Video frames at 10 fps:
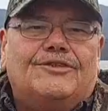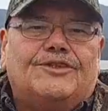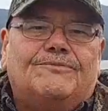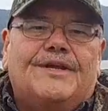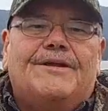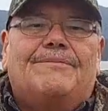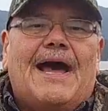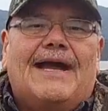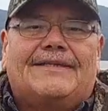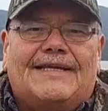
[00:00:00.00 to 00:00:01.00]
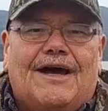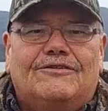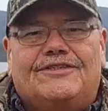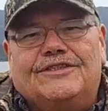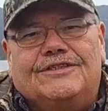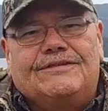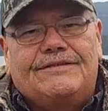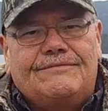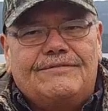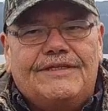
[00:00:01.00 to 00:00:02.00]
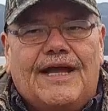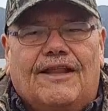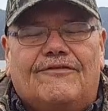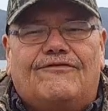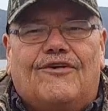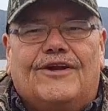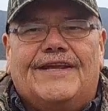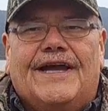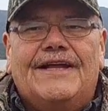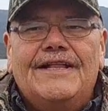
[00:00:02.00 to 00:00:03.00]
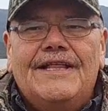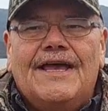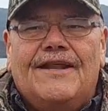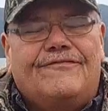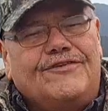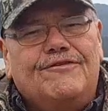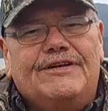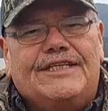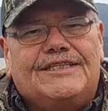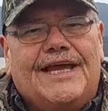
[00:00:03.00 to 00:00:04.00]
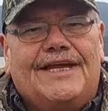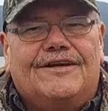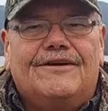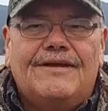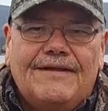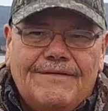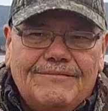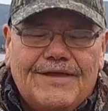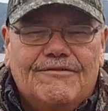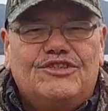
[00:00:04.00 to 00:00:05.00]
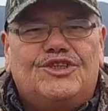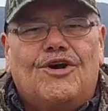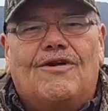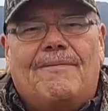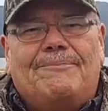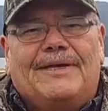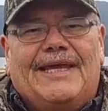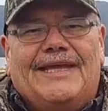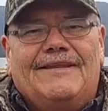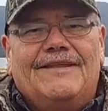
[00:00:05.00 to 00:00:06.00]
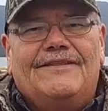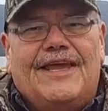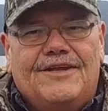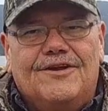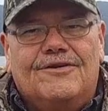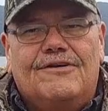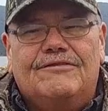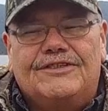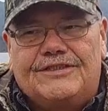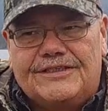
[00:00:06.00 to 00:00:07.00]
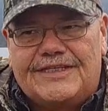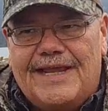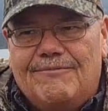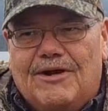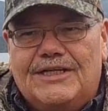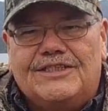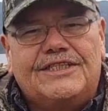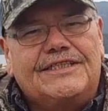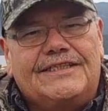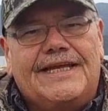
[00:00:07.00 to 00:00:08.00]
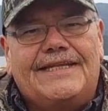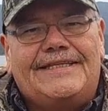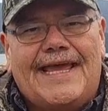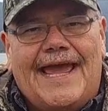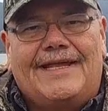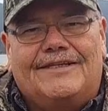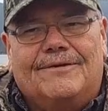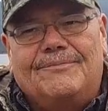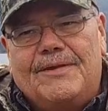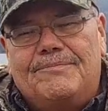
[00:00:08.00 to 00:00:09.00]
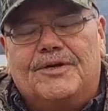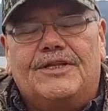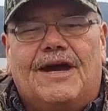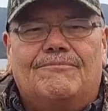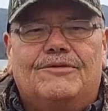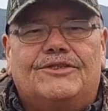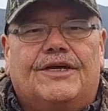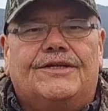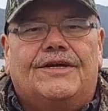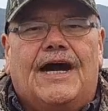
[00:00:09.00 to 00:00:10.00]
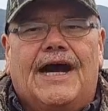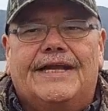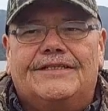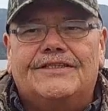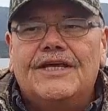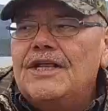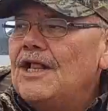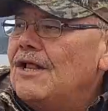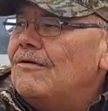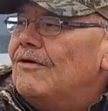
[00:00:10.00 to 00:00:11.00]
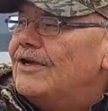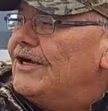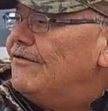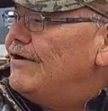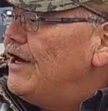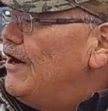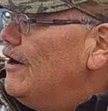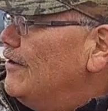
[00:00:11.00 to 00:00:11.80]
and bring them back down to California, and a few weeks later they would show up again. They knew it was the same ones because they had tagged them. They put numbers on their hides. Well, here we are